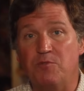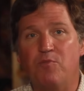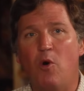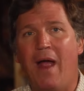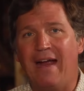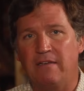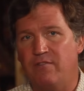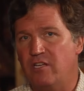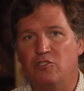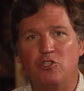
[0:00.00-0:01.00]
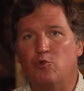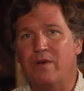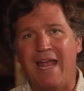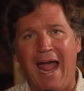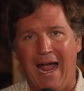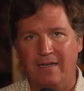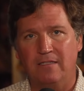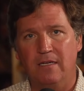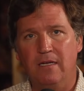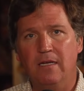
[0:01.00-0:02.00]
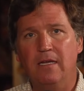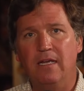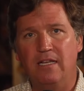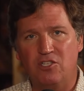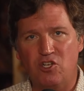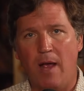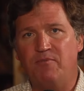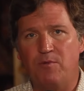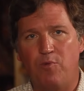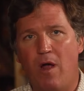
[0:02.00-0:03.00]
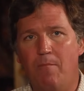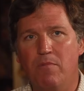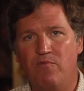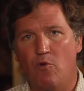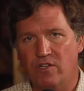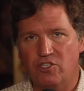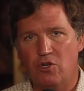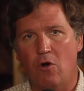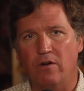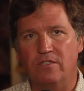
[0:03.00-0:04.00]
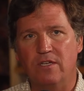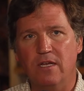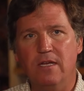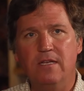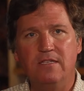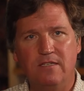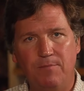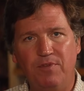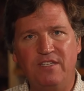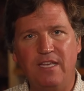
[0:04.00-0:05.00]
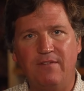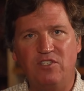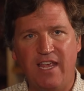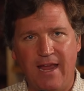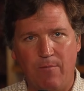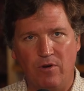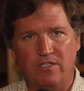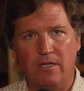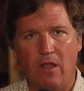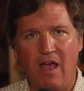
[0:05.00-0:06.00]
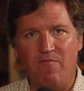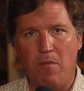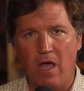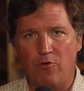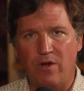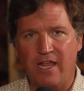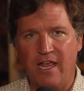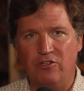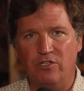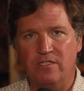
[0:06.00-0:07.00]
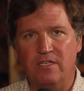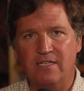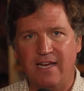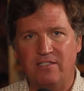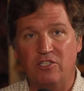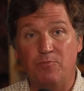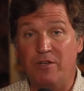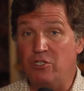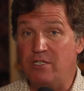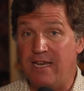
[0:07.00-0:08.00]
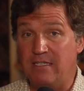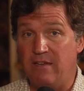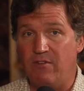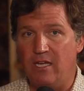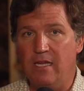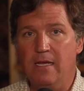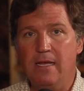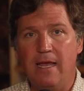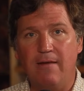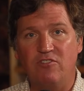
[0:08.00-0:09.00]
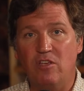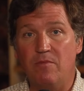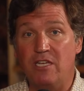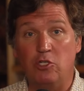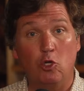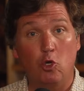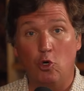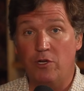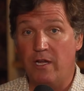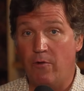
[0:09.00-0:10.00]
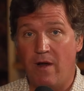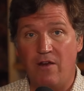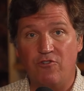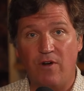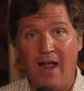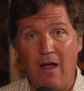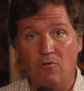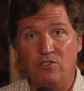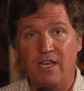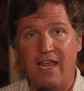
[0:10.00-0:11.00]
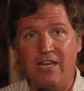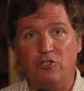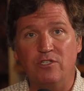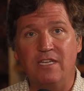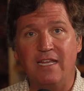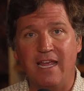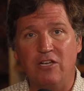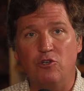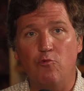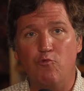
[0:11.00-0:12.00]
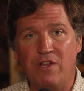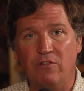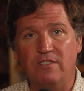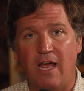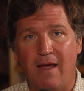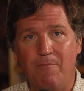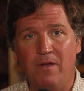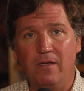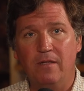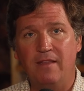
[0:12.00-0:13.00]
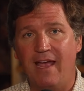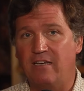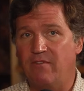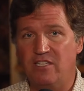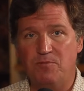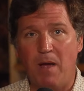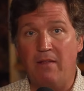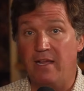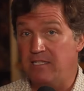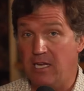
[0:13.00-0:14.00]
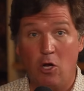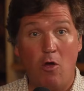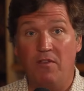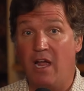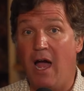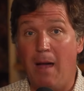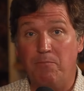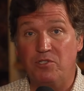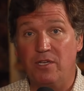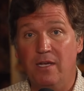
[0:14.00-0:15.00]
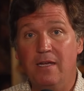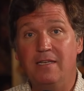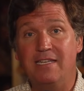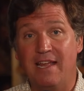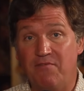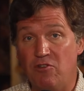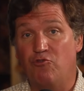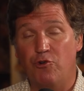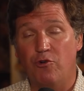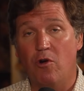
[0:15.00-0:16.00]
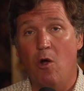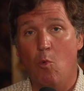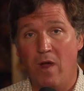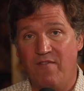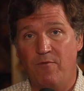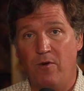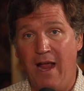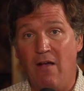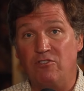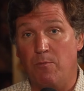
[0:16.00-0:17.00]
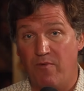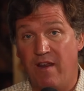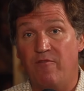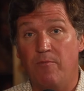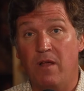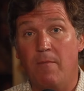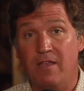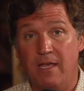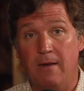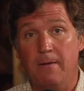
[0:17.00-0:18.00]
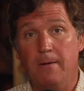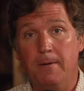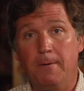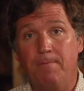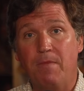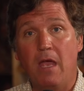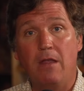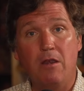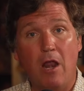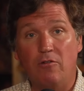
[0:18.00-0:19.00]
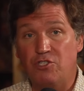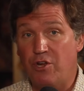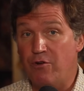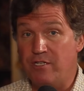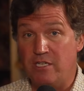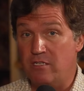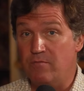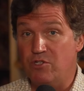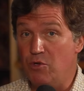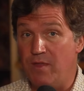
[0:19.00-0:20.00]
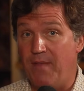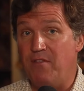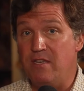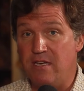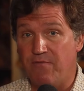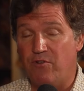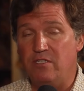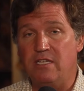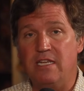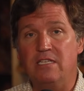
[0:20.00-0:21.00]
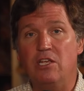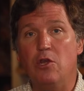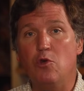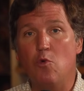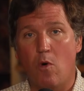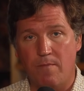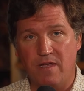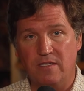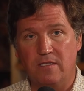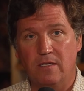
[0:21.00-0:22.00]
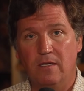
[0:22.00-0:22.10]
It's proactive. It doesn't just react. It stops the problem before it starts. Simply Safe's cameras and live monitoring agents detect suspicious activity, and if somebody is lurking around your house, agents engage in real time. They activate spotlights. They can call the cops to get the intruder away from your house and prevent him from coming in. Not all security systems do that. The difference is enormous.